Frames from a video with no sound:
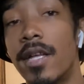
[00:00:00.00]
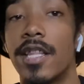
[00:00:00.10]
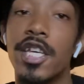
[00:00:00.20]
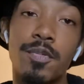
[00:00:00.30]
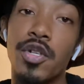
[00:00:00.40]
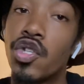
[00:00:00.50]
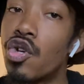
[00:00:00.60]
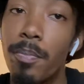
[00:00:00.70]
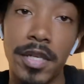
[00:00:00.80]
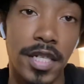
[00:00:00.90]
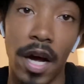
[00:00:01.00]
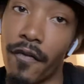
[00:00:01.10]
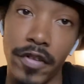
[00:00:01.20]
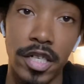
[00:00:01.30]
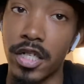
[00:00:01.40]
This was super
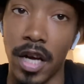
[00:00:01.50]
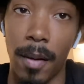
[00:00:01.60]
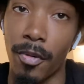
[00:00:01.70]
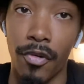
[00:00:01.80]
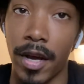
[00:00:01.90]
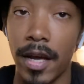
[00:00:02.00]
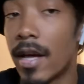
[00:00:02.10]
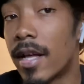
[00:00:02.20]
selfish of Ja Morant.